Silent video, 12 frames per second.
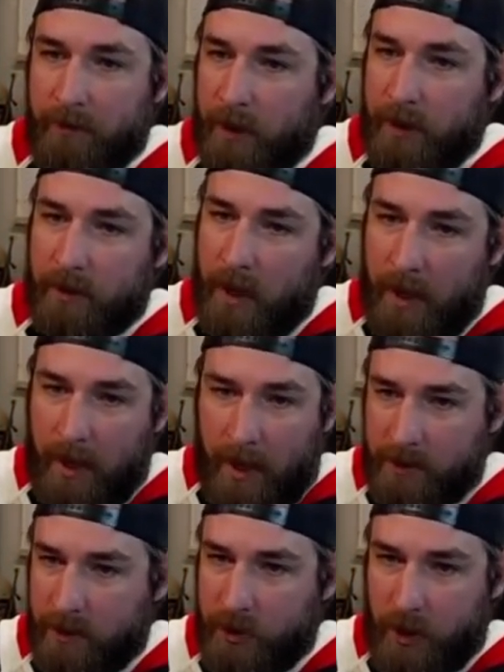Like that
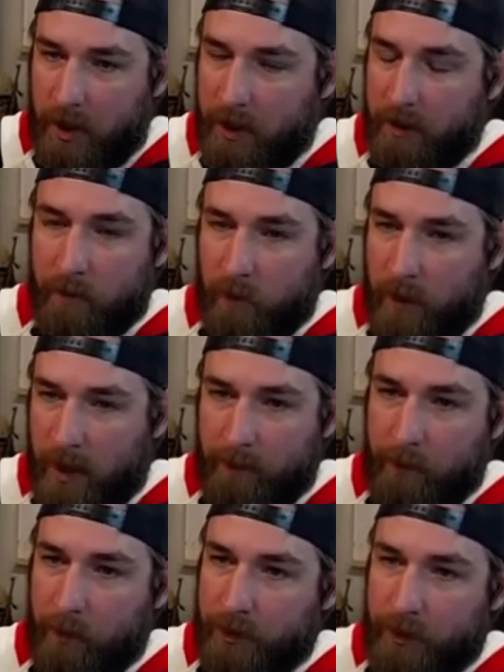has a giant ramp
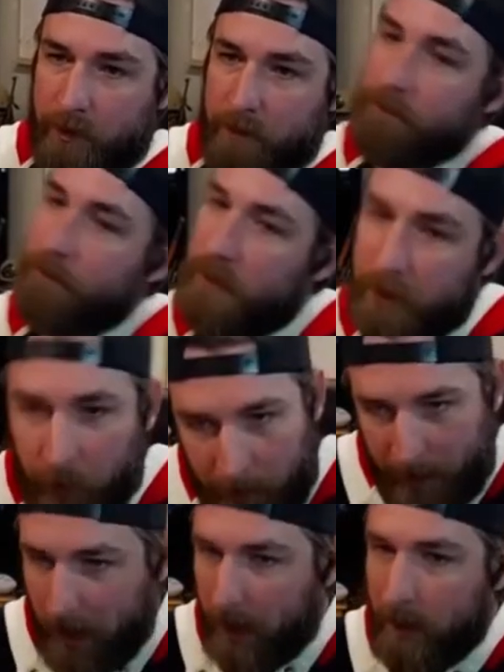with a vehicle
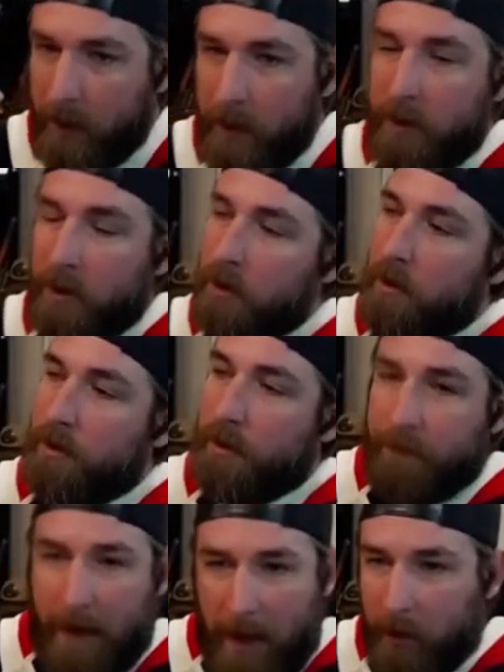bay. The
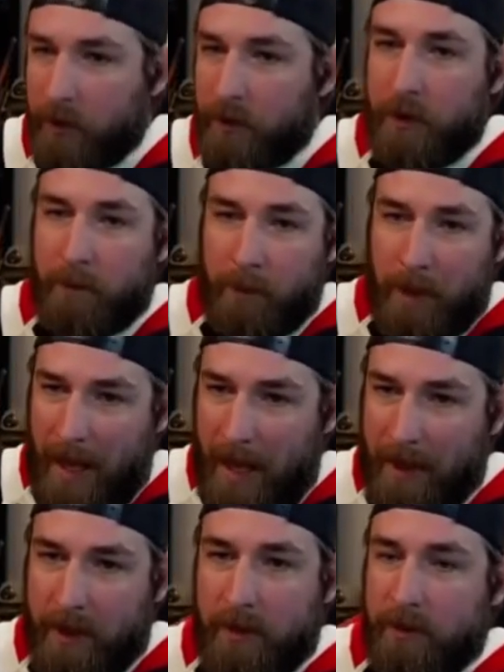Valk, the
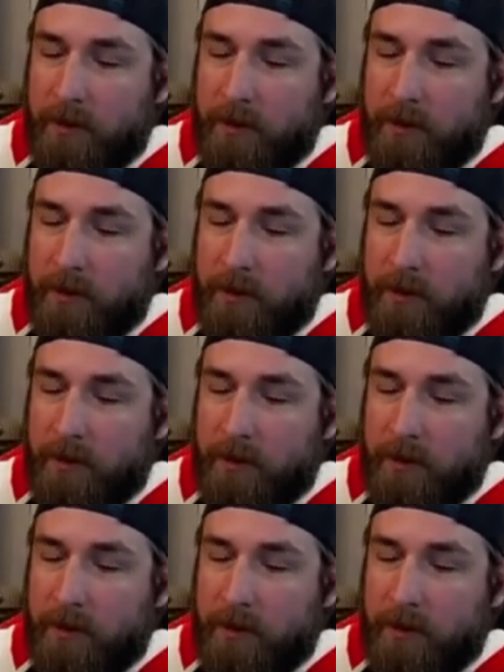Black.